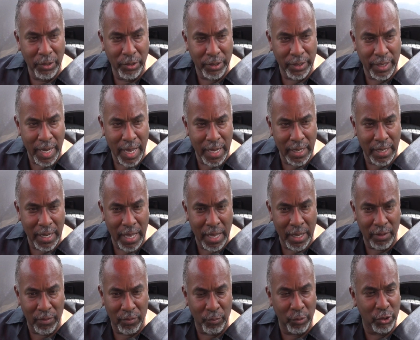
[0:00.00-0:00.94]
looked at
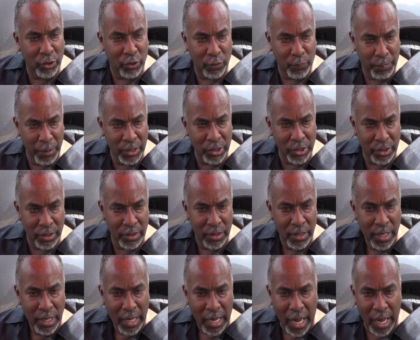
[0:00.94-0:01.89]
as with suspicion
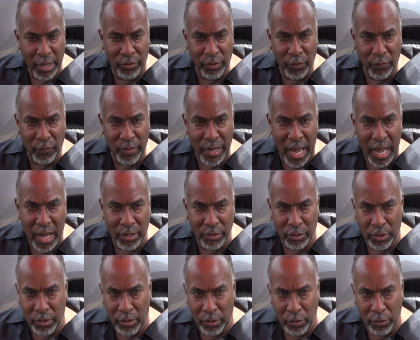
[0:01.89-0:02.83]
as if now
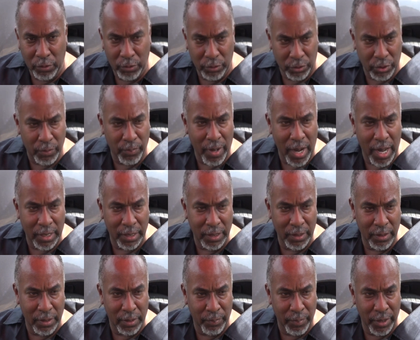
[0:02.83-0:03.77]
the whole
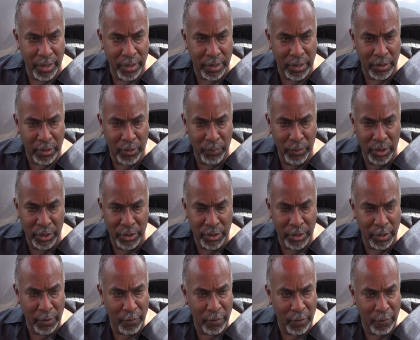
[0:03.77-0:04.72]
Somali-American
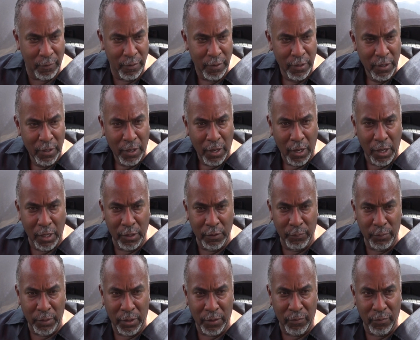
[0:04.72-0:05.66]
community of
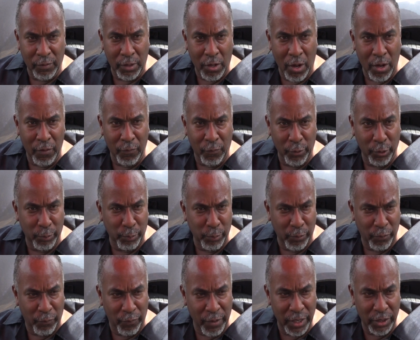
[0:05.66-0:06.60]
law enforcement
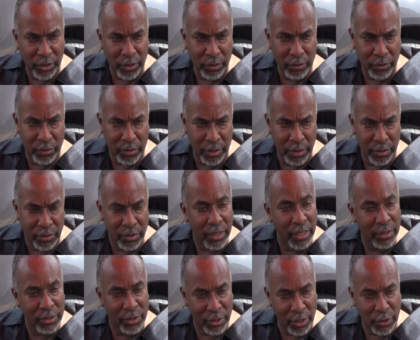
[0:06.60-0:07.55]
professionals is
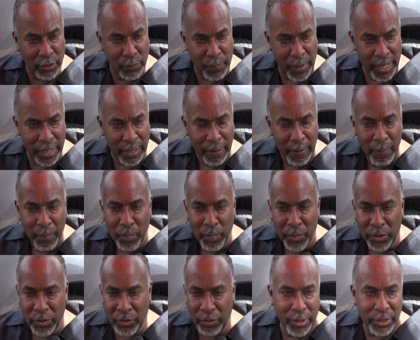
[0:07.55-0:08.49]
suspect.
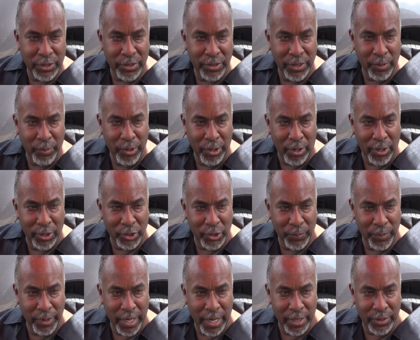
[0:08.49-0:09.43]
So the question that we all
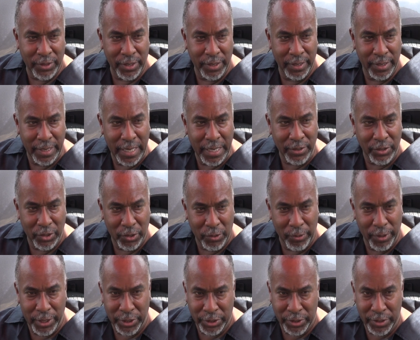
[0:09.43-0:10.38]
should be asking, and that's the
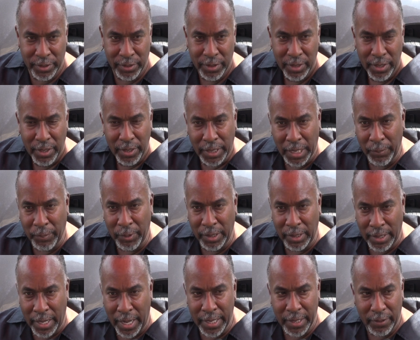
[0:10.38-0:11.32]
question that
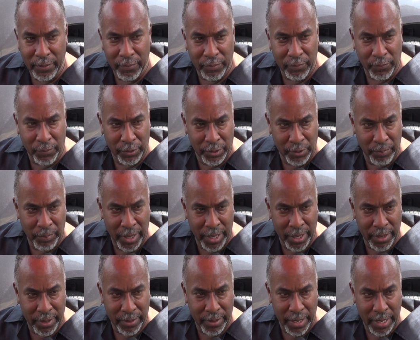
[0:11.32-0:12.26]
we'd like for the
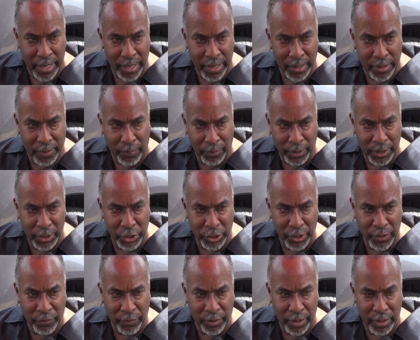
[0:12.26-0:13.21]
mayor and the police
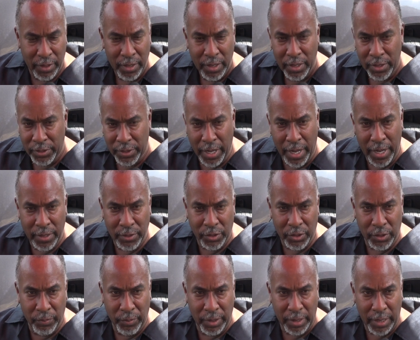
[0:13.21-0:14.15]
chief to
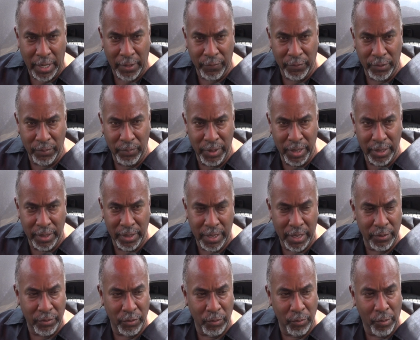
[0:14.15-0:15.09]
answer, and we'd like for the media to
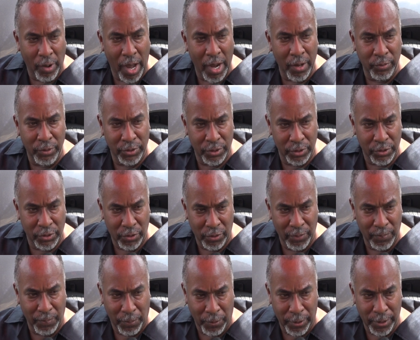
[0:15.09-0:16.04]
answer. Why was this so
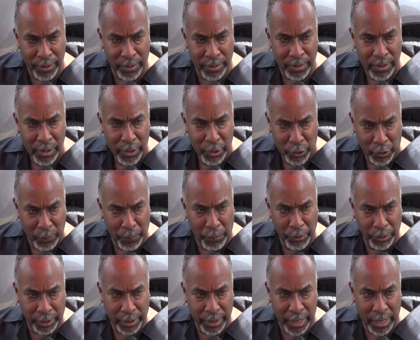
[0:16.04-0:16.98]
important to
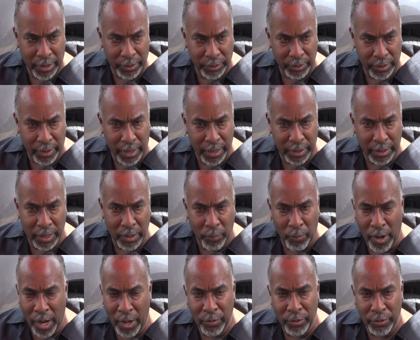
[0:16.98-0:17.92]
put that out there like that?
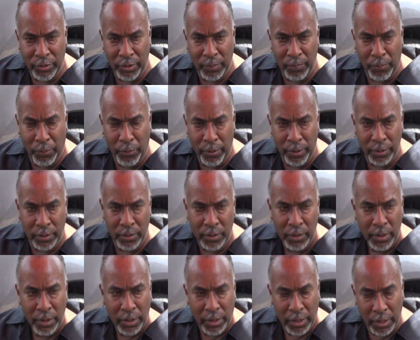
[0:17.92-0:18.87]
Why was it important
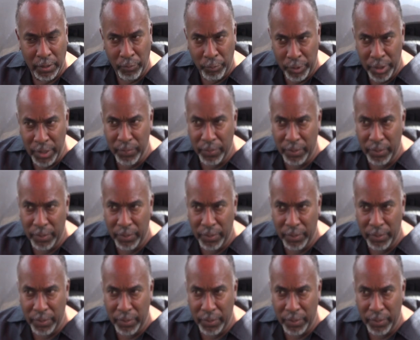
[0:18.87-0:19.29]
that we